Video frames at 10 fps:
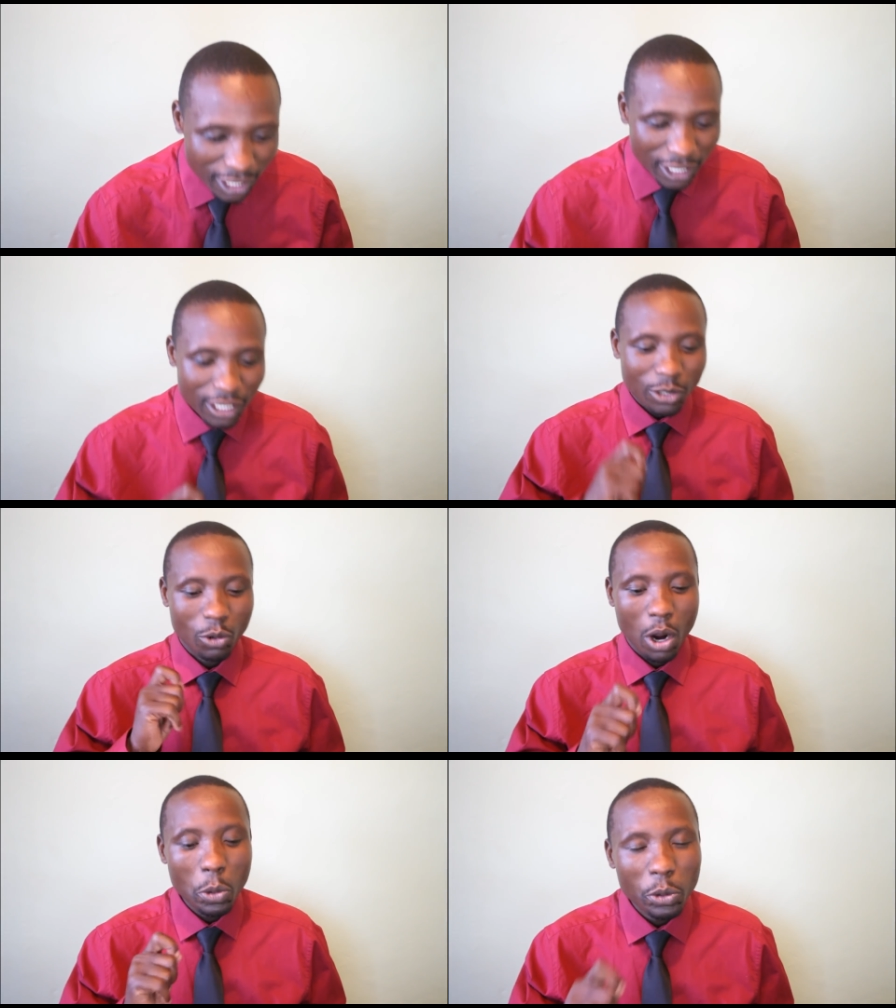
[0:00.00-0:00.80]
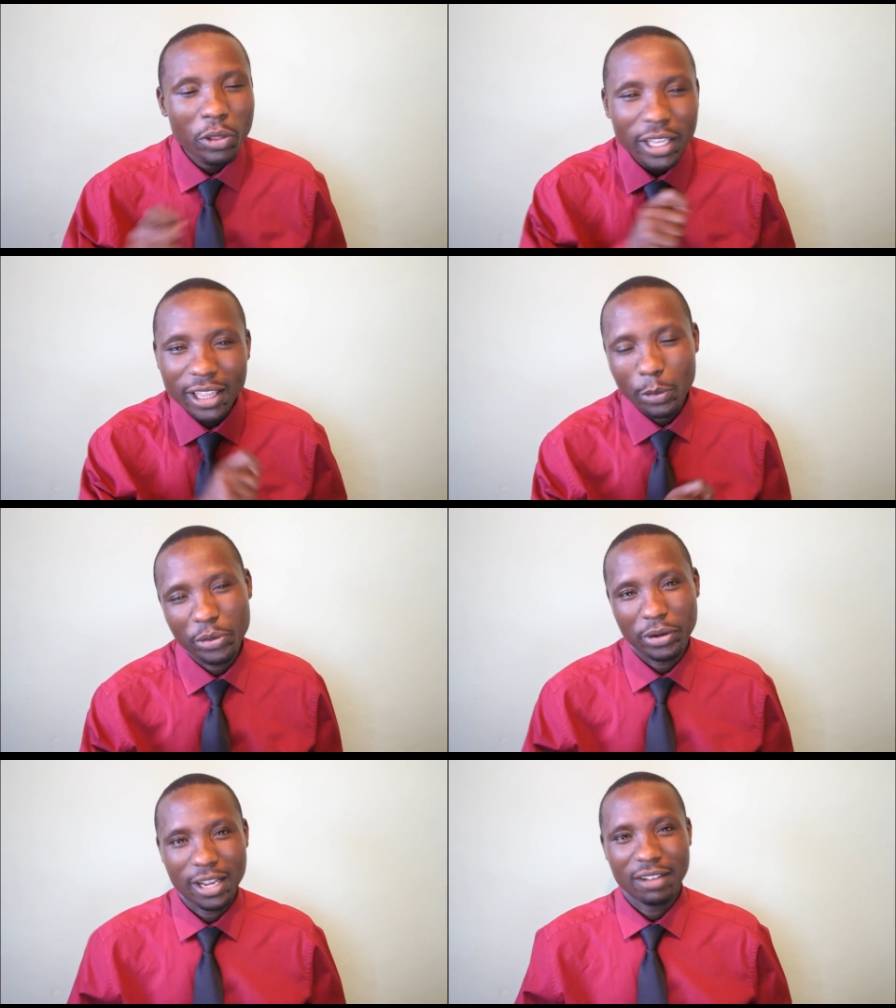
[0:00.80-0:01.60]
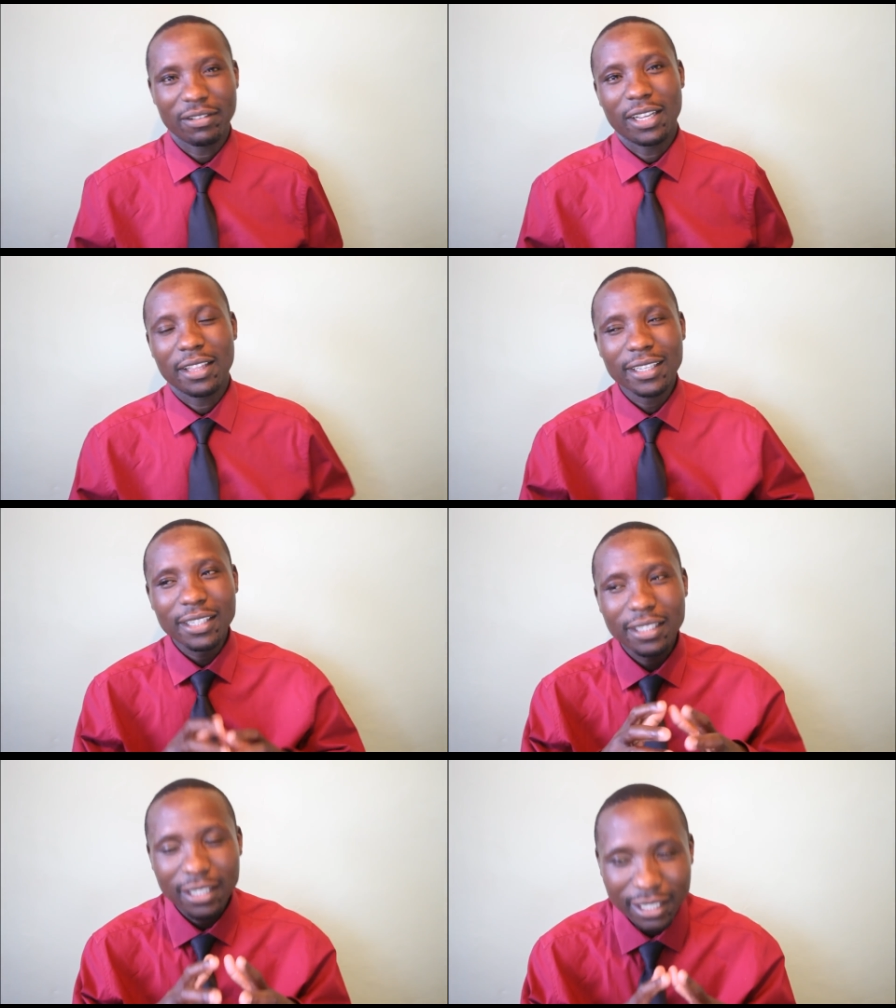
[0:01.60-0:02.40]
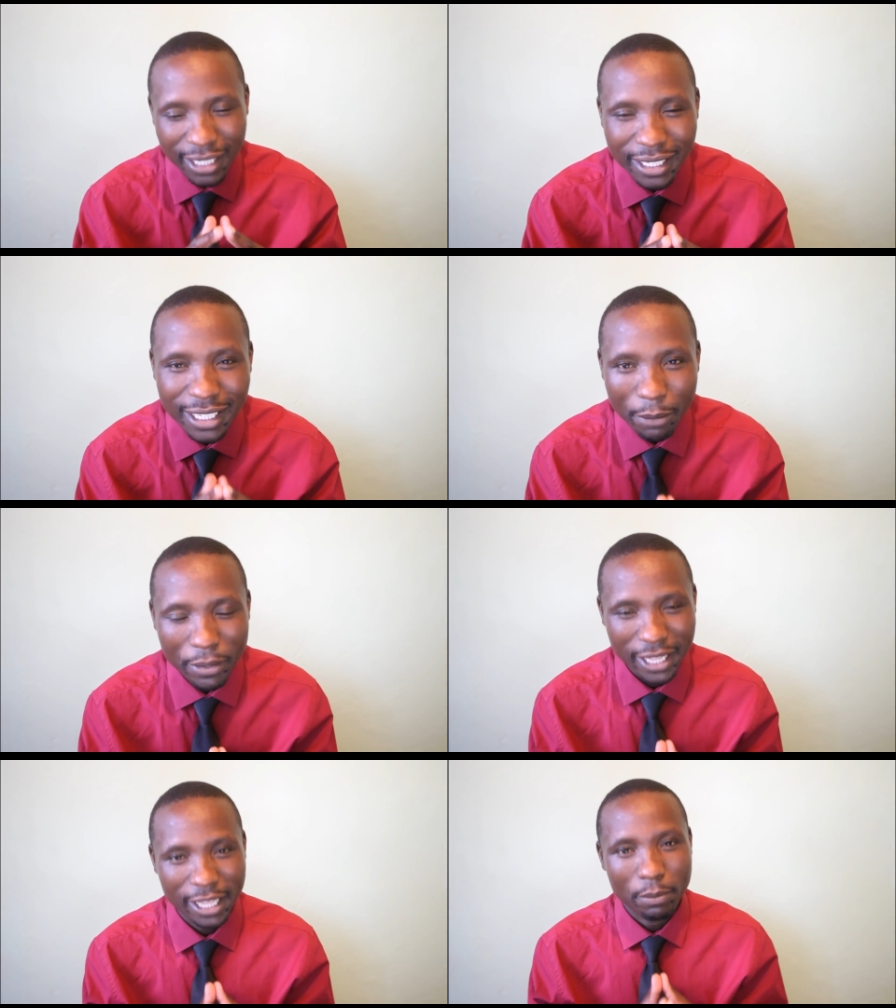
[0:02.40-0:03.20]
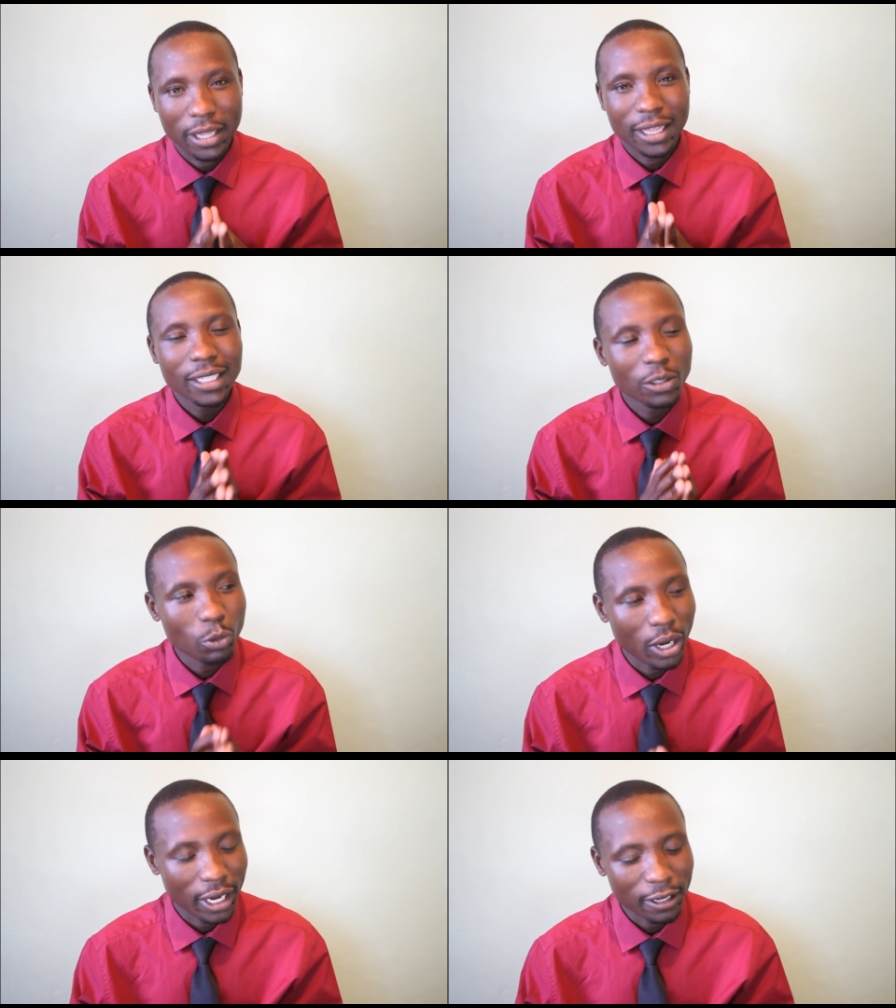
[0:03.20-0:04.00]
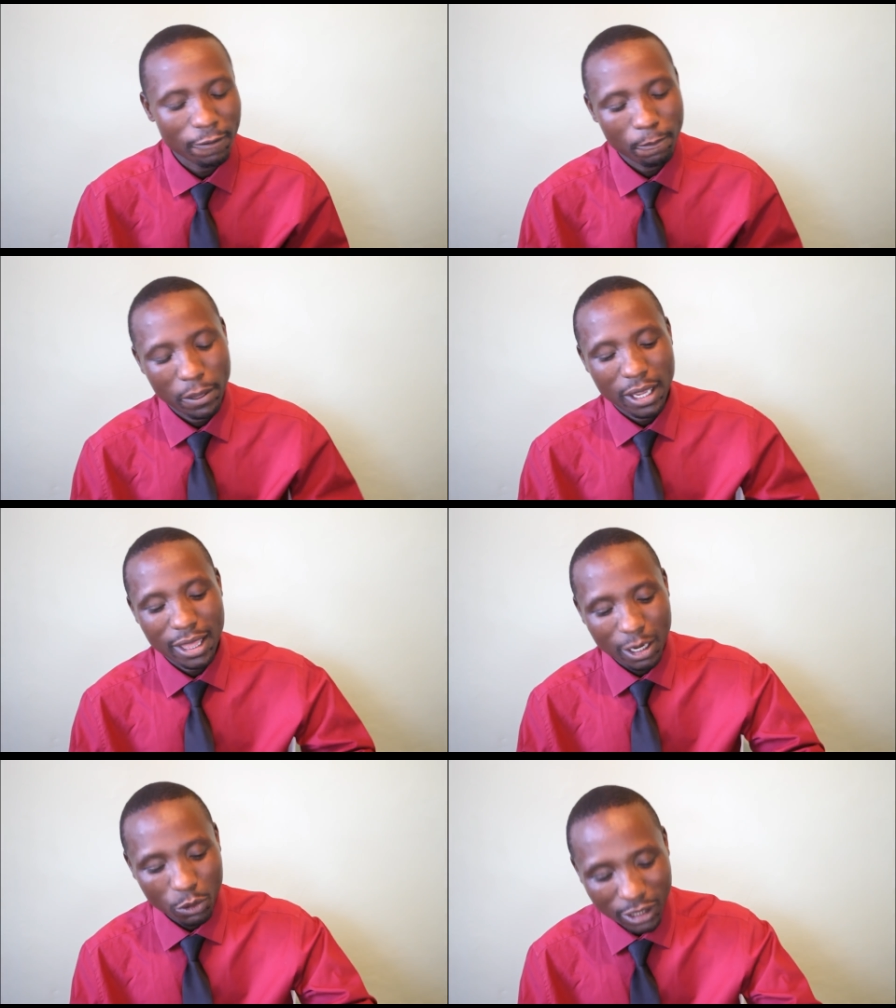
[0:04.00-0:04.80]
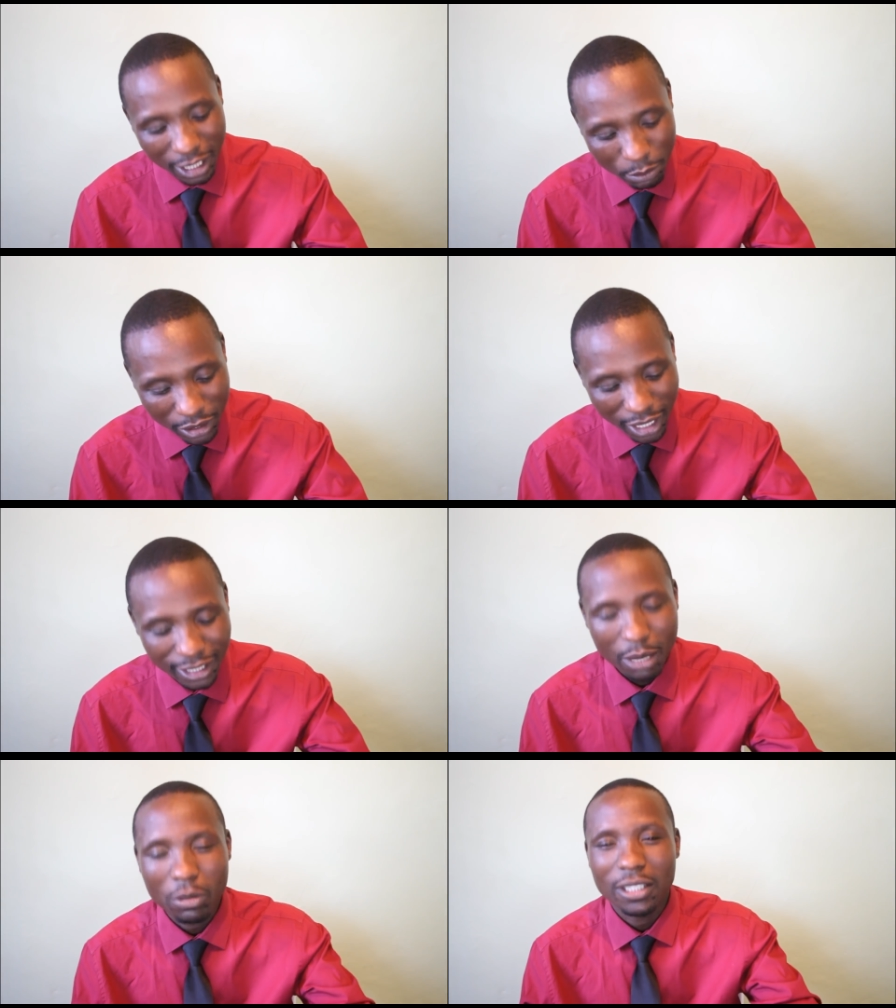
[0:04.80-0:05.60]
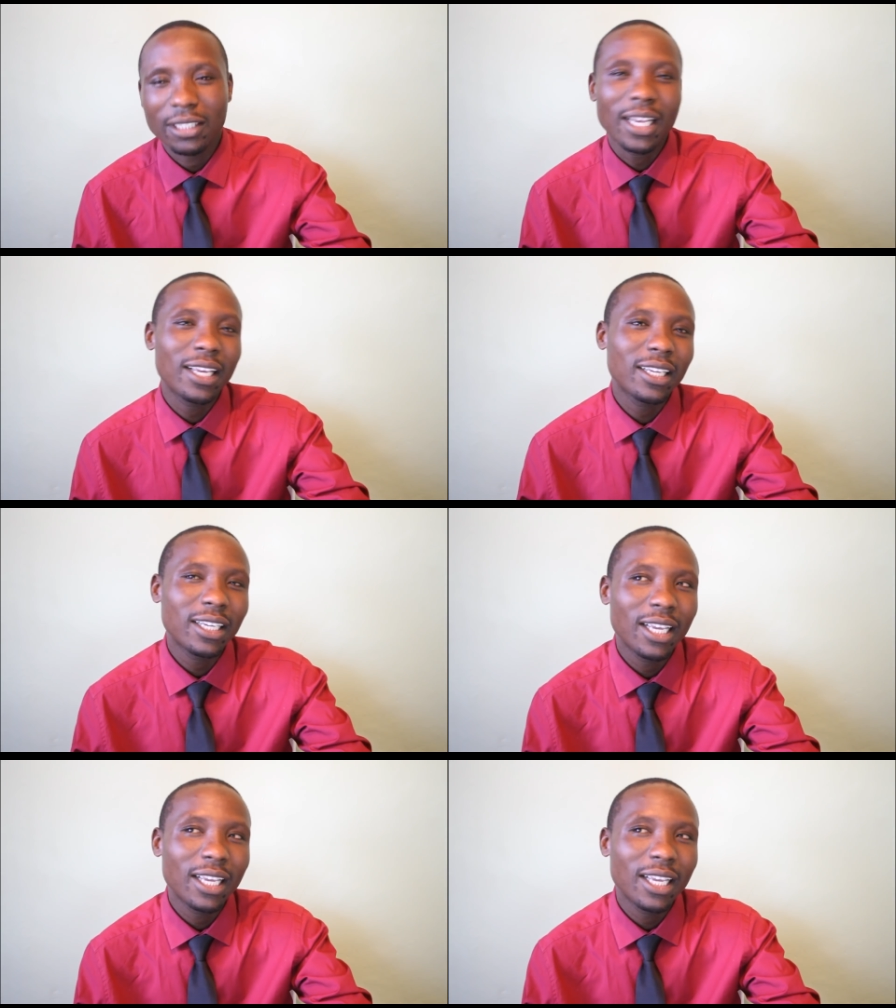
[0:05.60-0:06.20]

So how do you think they will recover? This is disturbing them and that is why in that WhatsApp chat someone is saying